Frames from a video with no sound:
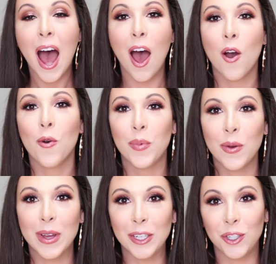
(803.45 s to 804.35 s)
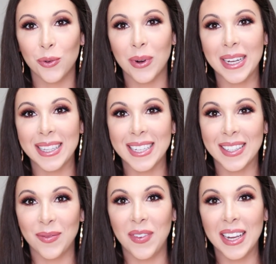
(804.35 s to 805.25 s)
I hope you enjoyed
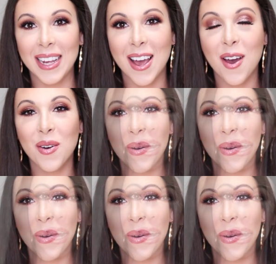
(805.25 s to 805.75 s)
this video